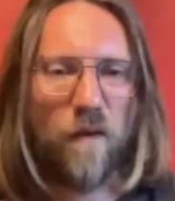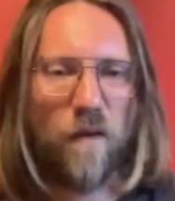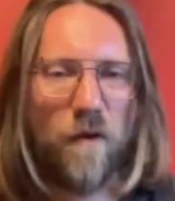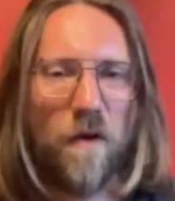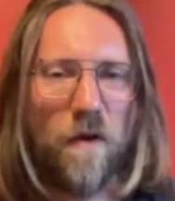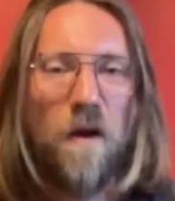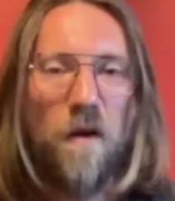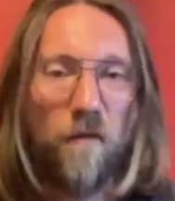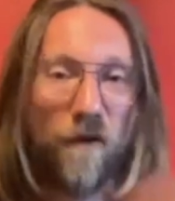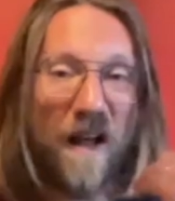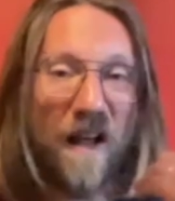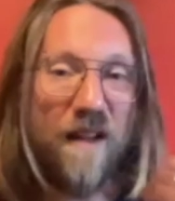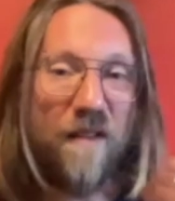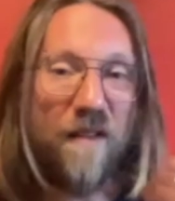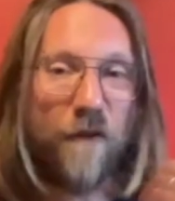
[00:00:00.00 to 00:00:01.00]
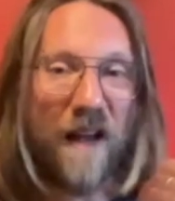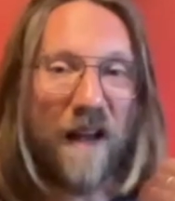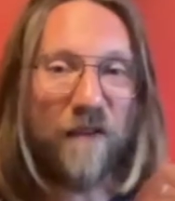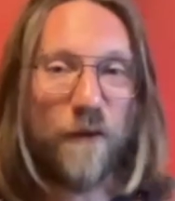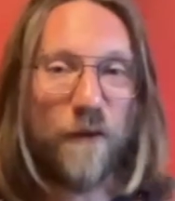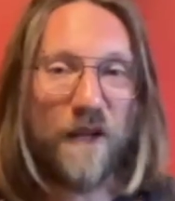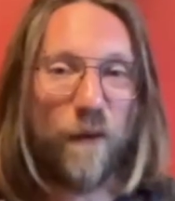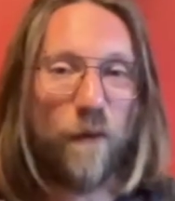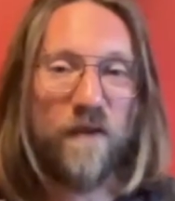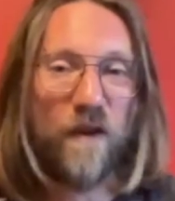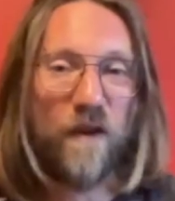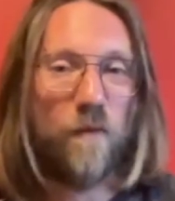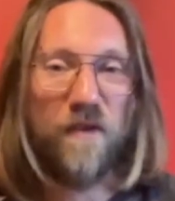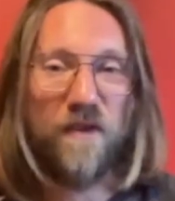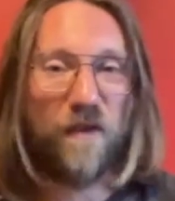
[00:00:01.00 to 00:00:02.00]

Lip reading: But for last week, it was obvious